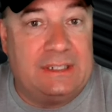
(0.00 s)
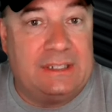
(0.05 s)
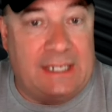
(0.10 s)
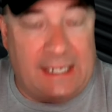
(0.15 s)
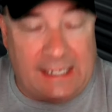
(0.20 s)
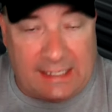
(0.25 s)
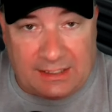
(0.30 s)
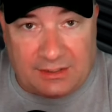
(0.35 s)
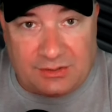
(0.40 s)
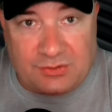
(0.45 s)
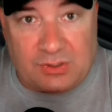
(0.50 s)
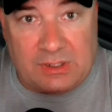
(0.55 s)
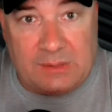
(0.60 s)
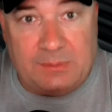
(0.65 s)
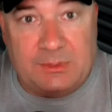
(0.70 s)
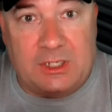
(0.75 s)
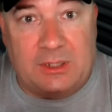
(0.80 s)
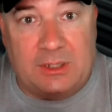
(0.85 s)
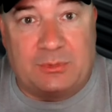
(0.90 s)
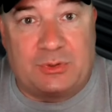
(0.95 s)
and a
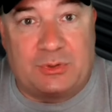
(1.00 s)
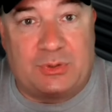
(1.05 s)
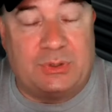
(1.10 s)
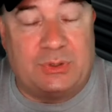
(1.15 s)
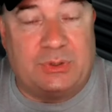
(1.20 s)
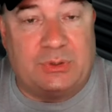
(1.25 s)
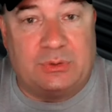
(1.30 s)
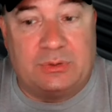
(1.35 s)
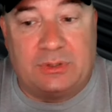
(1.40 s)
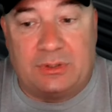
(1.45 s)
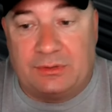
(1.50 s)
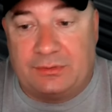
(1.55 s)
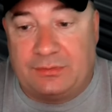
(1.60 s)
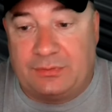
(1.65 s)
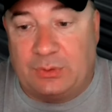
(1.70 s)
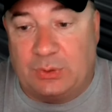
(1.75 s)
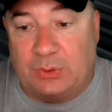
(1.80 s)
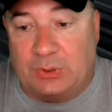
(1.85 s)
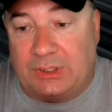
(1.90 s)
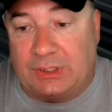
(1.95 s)
dream come true
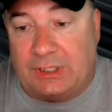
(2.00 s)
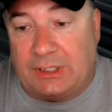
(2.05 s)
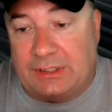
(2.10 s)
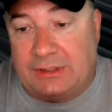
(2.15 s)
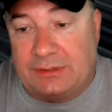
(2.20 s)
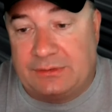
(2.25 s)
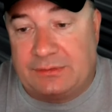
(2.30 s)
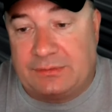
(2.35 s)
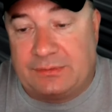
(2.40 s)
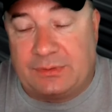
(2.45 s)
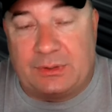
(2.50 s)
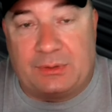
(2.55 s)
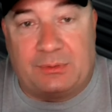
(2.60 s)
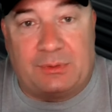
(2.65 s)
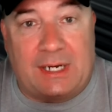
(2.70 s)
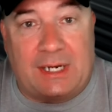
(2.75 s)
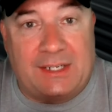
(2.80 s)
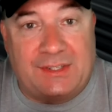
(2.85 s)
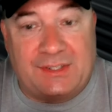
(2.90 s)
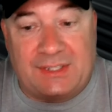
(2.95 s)
for the
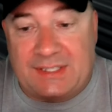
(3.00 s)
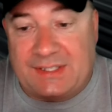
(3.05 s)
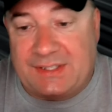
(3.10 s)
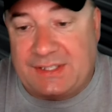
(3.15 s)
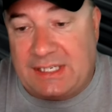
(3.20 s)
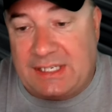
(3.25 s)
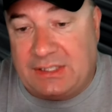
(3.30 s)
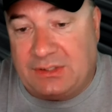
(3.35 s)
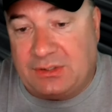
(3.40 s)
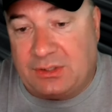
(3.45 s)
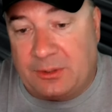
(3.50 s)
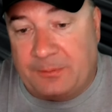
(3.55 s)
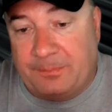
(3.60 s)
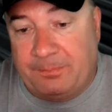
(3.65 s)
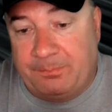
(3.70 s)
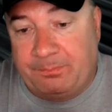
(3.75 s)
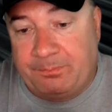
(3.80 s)
rising senior.